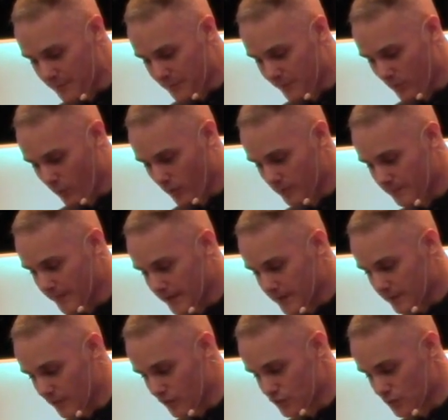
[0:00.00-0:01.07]
4,
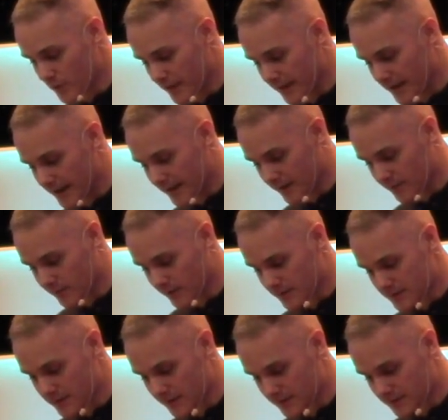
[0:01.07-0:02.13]
verse 29, it says
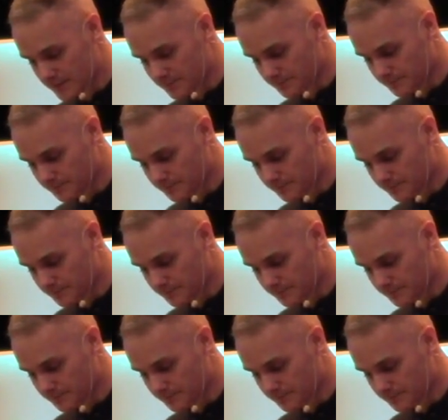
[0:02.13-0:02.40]
this